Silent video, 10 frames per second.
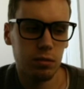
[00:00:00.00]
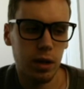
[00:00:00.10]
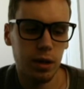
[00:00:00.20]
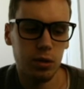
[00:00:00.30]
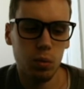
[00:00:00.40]

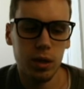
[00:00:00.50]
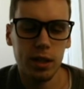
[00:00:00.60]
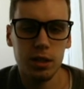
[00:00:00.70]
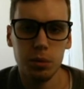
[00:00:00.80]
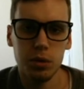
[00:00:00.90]
round it to 1
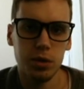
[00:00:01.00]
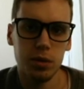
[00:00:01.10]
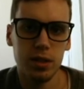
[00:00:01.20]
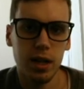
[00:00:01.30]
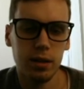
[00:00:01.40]
decibel, so
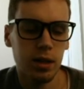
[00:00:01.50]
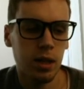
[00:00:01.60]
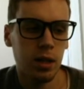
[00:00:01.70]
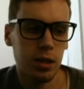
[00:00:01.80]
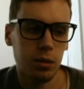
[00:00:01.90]
it's not
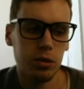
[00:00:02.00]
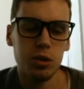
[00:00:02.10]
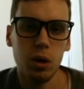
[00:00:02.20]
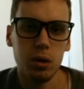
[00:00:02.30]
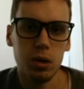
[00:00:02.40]

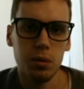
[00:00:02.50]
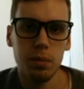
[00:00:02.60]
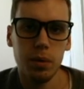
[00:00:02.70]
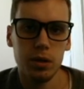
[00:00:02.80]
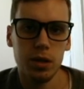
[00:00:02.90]
too ugly with a
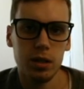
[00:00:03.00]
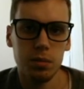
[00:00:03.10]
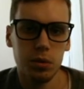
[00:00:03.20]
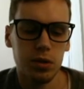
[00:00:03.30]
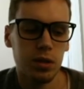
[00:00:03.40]
bunch of
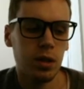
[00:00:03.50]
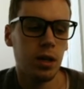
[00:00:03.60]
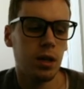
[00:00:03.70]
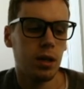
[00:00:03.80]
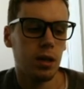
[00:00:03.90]

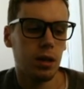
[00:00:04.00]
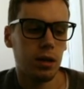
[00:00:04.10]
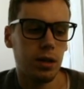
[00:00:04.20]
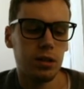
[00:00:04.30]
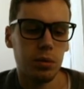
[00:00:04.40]

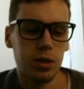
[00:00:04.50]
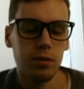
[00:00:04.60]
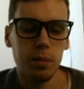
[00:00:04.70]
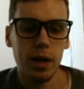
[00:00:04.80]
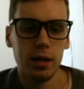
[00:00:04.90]
decimals off
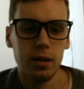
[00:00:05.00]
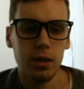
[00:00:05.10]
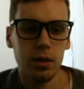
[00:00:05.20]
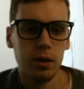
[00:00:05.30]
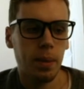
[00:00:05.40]
the back of
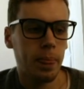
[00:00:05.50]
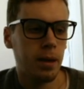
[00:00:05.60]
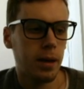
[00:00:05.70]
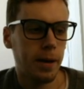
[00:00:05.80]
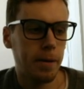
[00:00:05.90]
that thing.
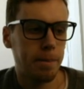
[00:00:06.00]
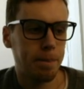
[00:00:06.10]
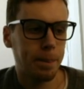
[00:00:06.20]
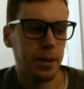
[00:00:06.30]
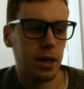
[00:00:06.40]

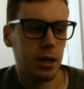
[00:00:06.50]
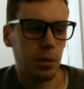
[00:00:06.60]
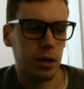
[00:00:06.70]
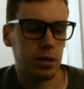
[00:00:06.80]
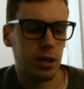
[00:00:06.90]

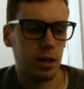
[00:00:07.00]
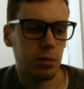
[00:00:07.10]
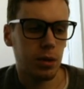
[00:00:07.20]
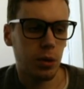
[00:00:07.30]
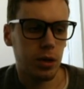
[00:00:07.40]
Anyways, and then
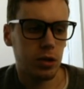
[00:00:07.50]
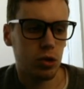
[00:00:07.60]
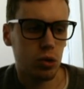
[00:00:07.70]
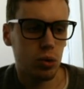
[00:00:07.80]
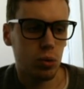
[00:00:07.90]
we're going
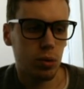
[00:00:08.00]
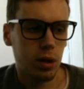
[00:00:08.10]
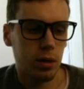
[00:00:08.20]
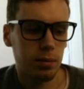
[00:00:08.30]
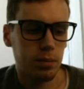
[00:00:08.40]
to
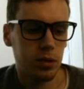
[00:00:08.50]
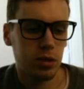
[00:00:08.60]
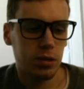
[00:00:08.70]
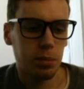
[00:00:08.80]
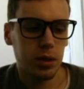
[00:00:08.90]

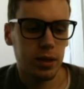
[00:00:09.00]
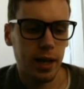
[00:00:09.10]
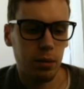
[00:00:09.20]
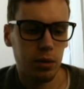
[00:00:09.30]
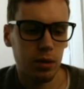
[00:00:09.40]
split
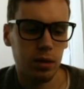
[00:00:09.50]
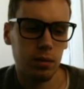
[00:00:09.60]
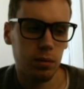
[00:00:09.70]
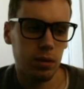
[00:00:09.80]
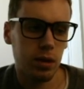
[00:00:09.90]
that with
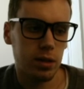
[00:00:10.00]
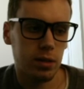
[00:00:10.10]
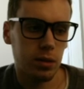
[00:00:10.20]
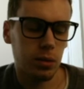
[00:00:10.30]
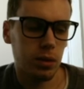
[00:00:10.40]
a nice
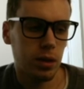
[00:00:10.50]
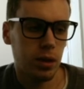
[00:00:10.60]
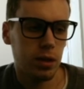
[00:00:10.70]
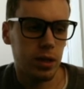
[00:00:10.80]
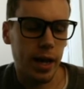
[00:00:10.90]
little
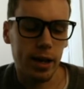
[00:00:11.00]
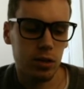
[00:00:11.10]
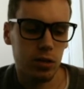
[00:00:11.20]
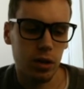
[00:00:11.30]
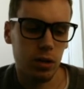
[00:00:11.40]

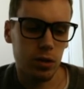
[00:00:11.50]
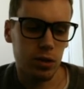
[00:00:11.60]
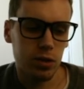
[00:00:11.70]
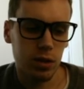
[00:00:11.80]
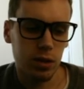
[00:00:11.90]
dash there,
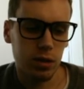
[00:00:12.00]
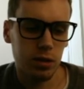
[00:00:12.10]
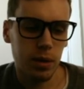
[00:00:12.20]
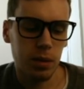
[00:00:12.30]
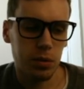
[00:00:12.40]
just to
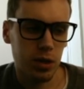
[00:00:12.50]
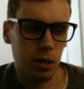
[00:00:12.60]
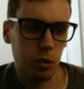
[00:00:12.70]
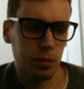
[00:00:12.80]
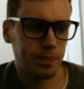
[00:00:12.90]
make it
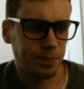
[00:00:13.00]
presentable,